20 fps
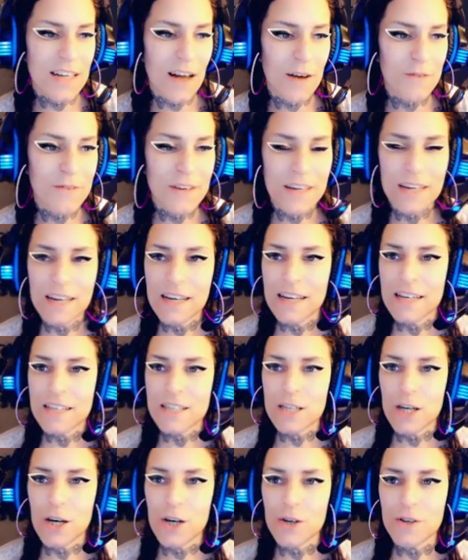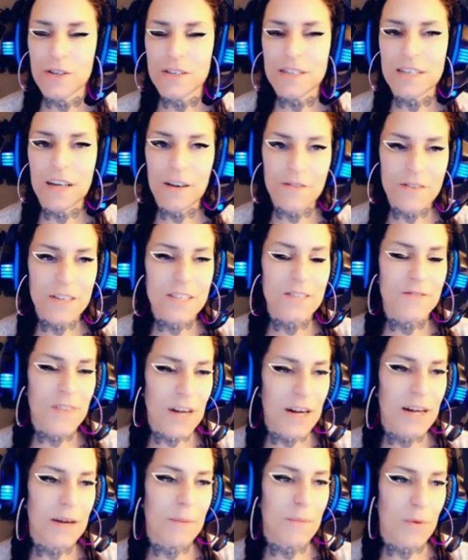tough. So toughness,
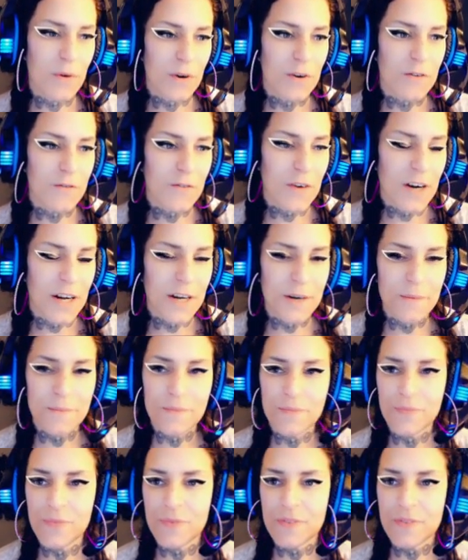very important for him.